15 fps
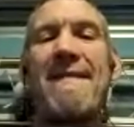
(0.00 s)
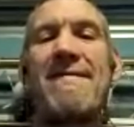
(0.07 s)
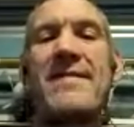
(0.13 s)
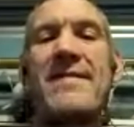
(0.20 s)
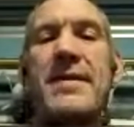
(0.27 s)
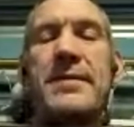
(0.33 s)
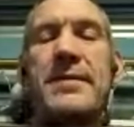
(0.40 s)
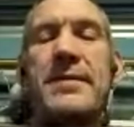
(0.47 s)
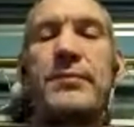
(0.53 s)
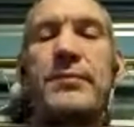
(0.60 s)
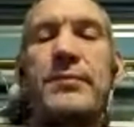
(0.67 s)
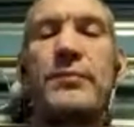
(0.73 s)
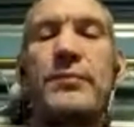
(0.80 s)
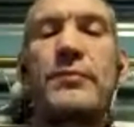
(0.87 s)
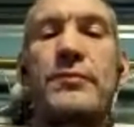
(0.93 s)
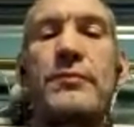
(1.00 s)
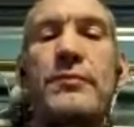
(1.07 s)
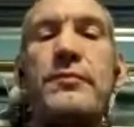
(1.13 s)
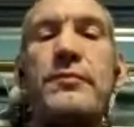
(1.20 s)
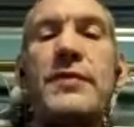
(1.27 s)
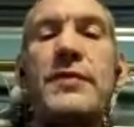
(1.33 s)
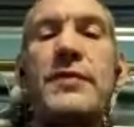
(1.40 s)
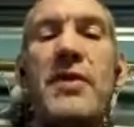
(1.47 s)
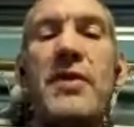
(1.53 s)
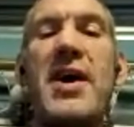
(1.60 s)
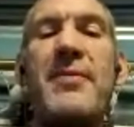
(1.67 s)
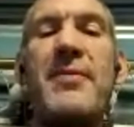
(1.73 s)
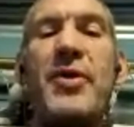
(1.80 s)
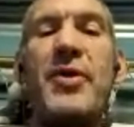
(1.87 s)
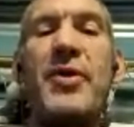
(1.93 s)
Right, we're good.
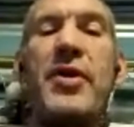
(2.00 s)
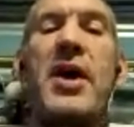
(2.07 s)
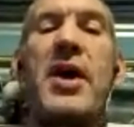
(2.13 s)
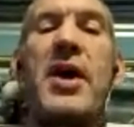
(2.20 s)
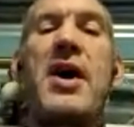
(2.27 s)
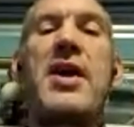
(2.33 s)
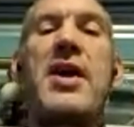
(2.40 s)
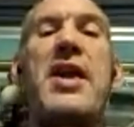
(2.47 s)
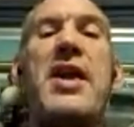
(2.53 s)
Livingston as